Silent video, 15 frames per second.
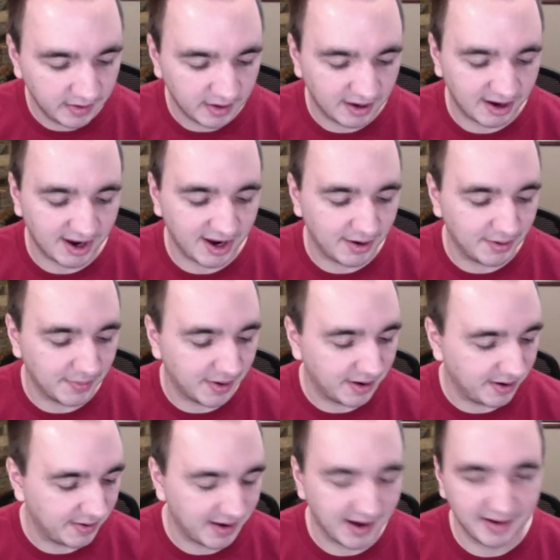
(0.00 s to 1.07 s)

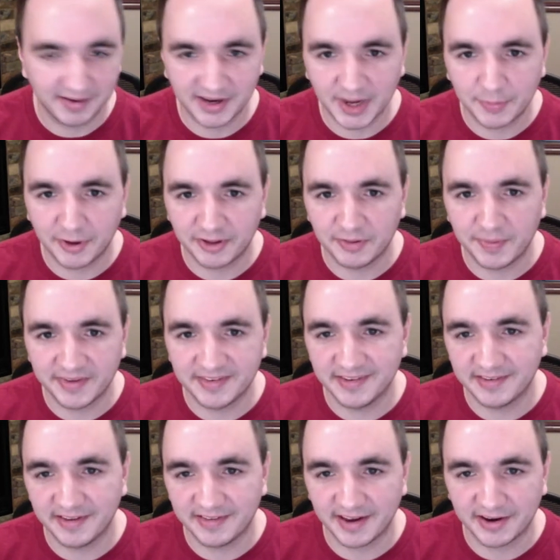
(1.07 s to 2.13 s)
A couple other
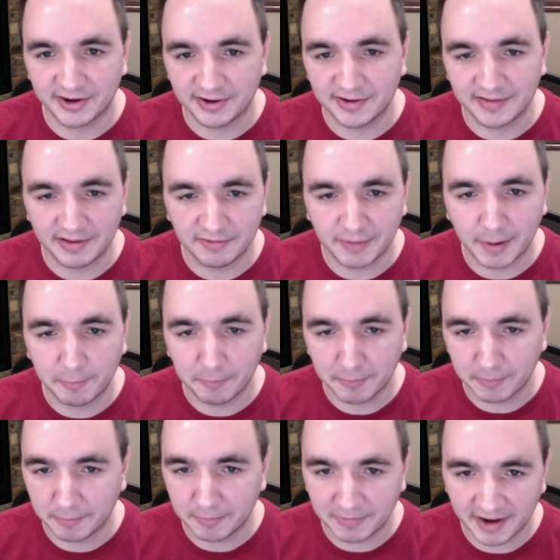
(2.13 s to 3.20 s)
businesses I currently run
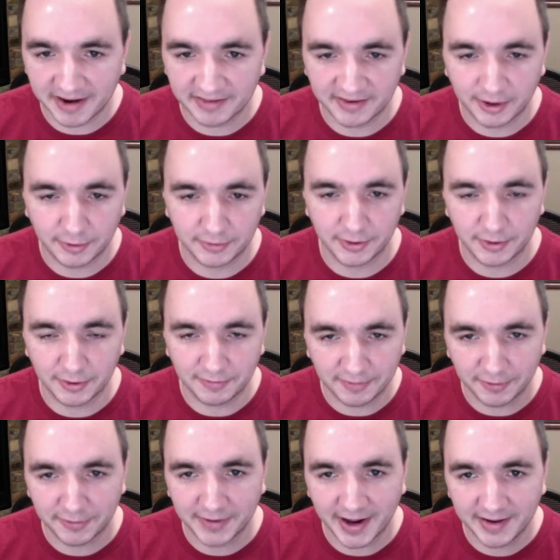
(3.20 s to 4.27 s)
is called GoGo
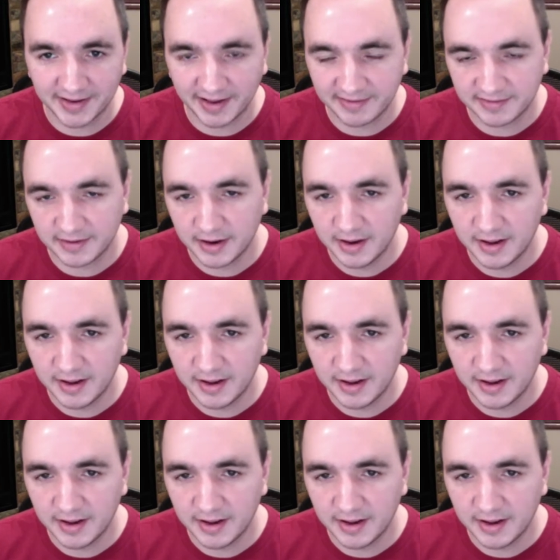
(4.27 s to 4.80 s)
Photo Contest.